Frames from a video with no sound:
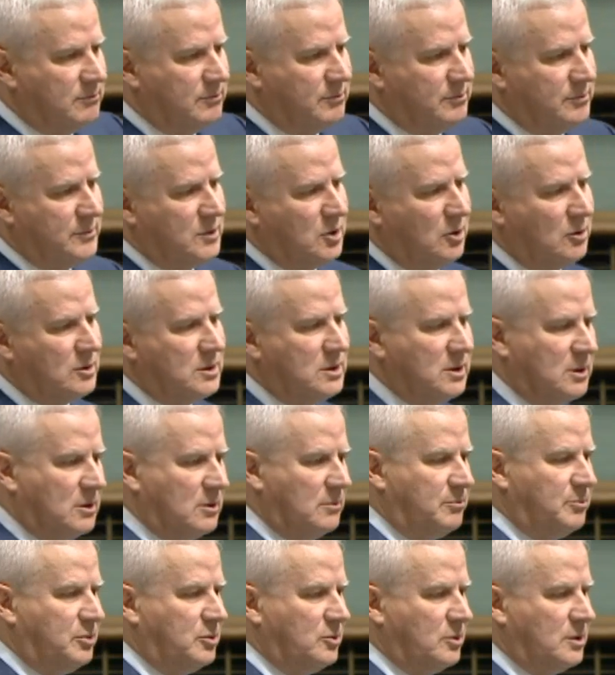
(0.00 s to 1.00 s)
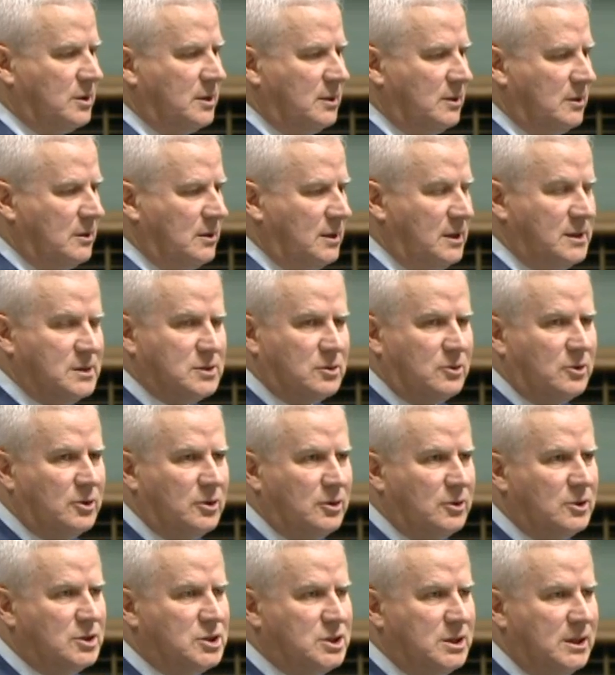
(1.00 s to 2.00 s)
doctor could put his or
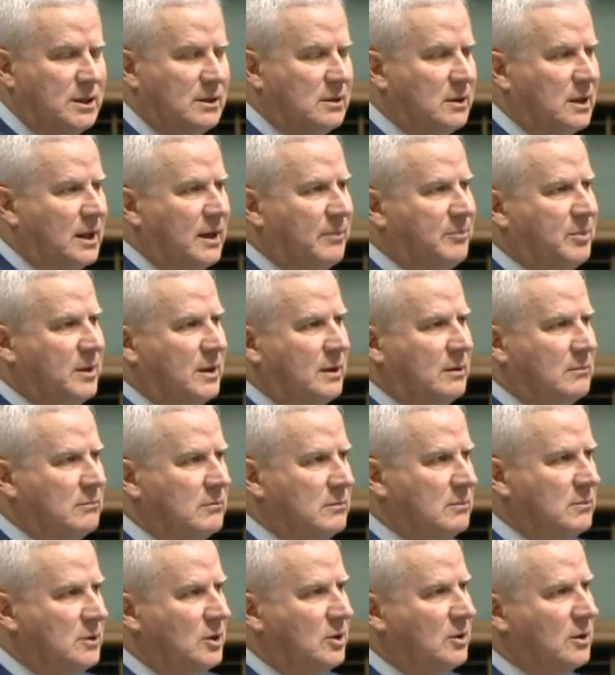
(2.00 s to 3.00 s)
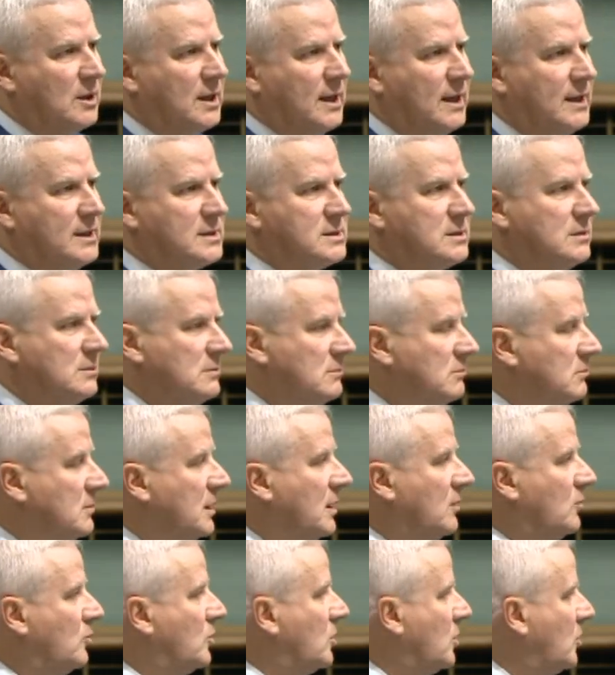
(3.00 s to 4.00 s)
her shingle up in Newcastle, in
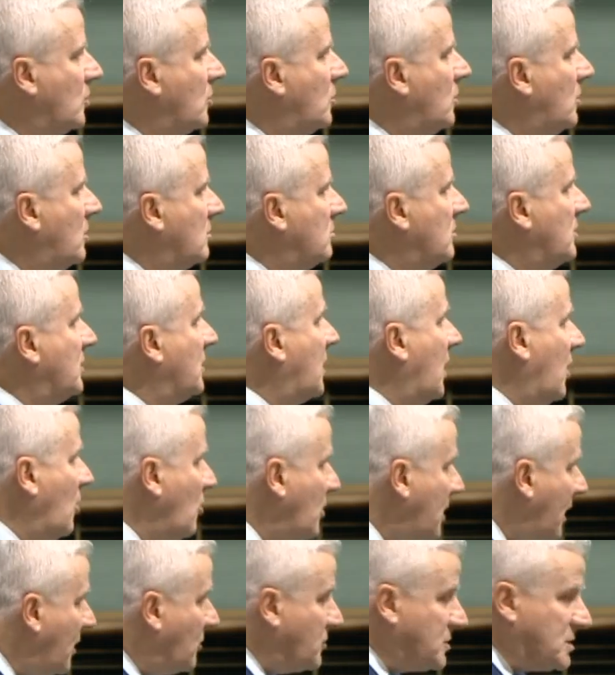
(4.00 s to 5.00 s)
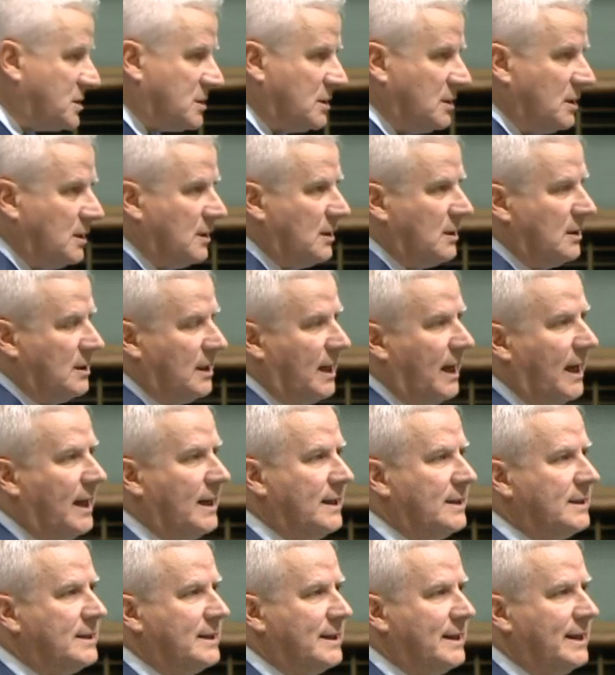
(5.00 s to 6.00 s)
Wollongong, in the Gold Coast,
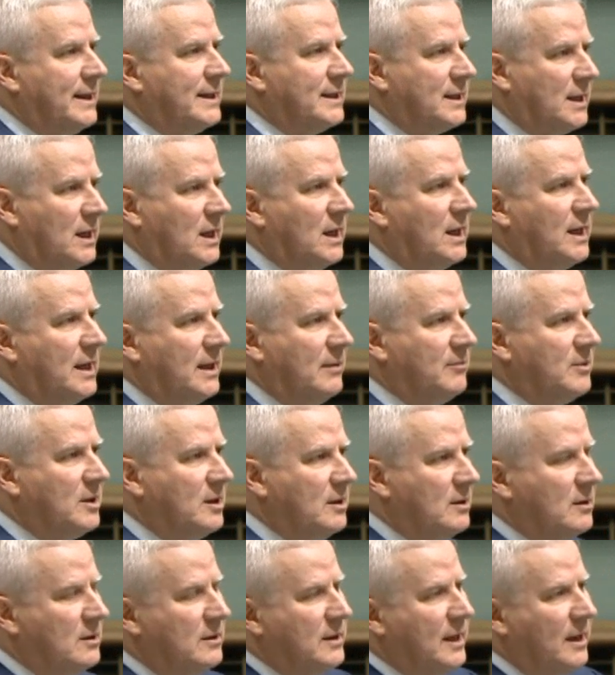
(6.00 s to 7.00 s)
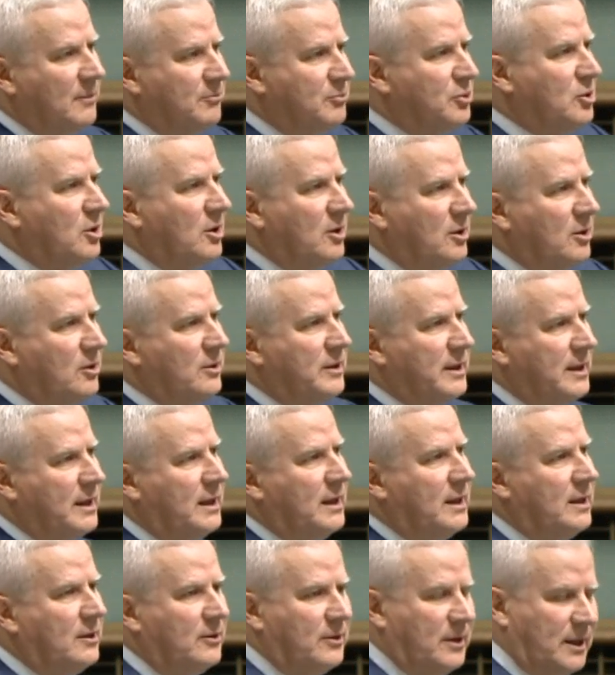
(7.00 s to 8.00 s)
and claim that
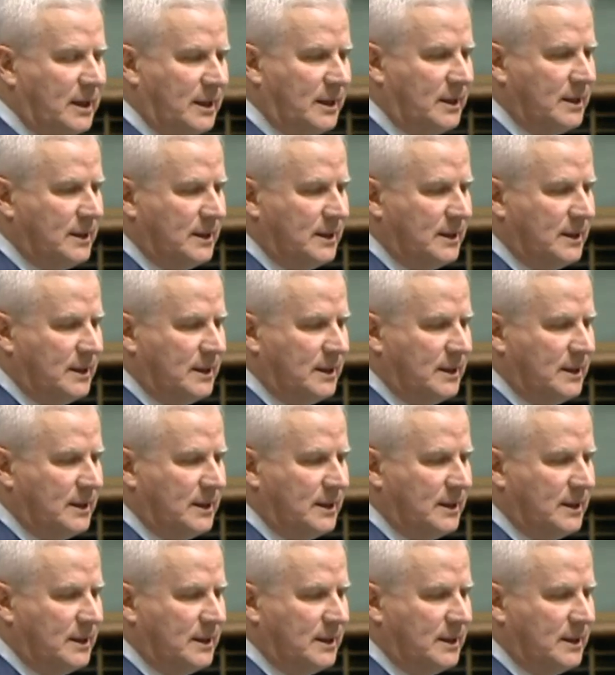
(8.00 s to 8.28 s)
priority area